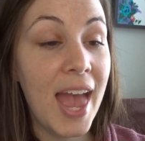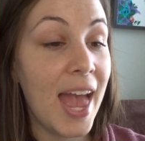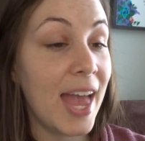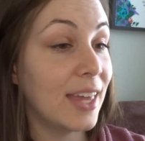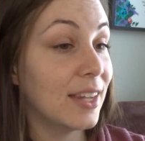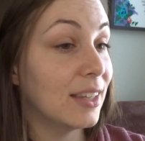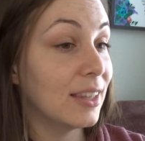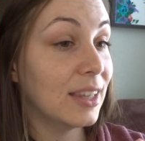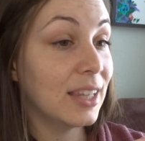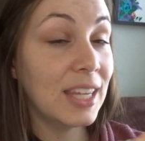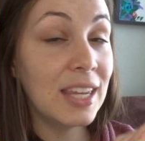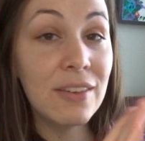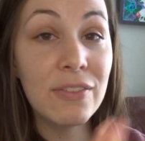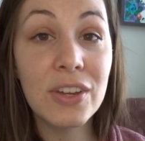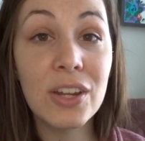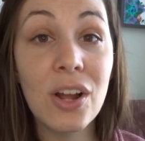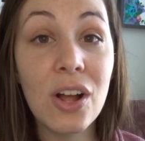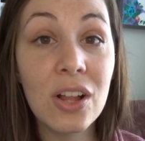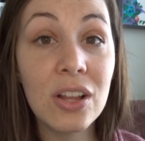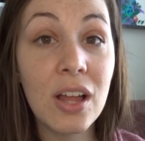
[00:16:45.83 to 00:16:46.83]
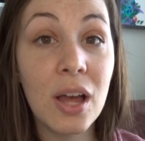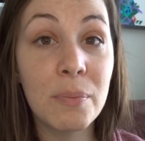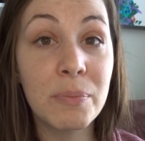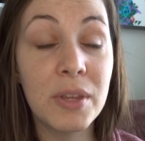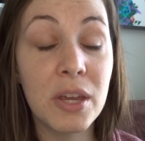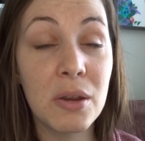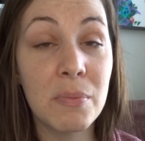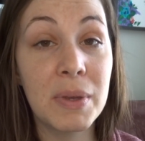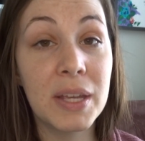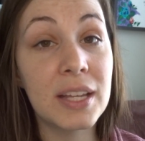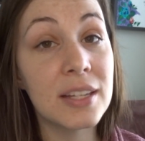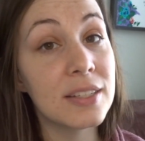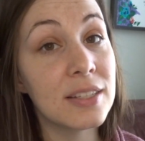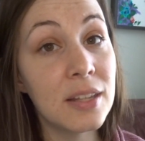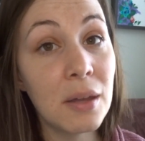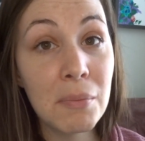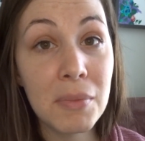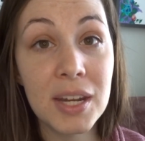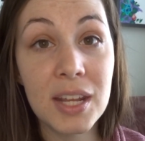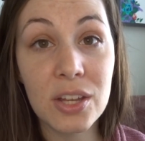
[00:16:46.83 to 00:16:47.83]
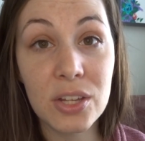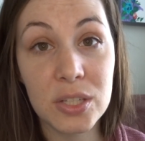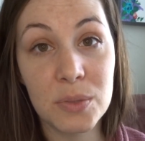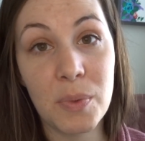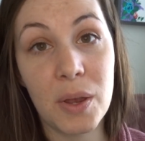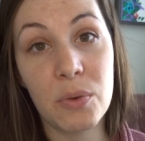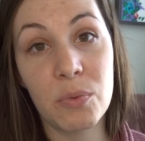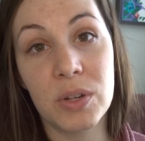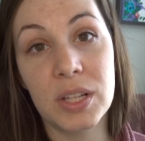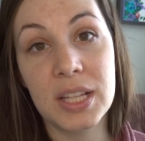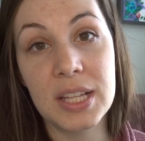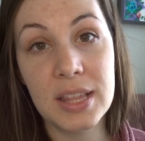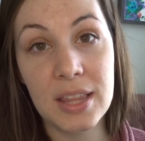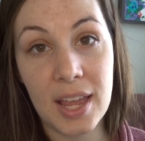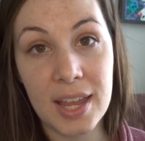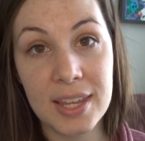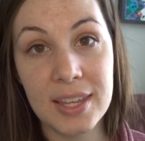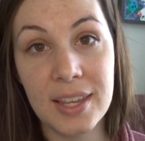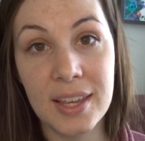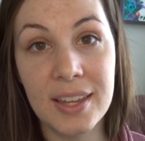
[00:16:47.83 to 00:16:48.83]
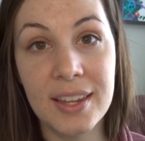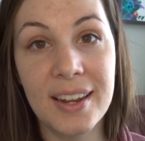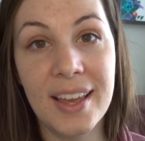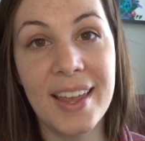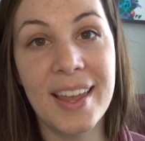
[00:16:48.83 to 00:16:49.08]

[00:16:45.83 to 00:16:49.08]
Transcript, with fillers: and leave it all up there because somebody else might really like it,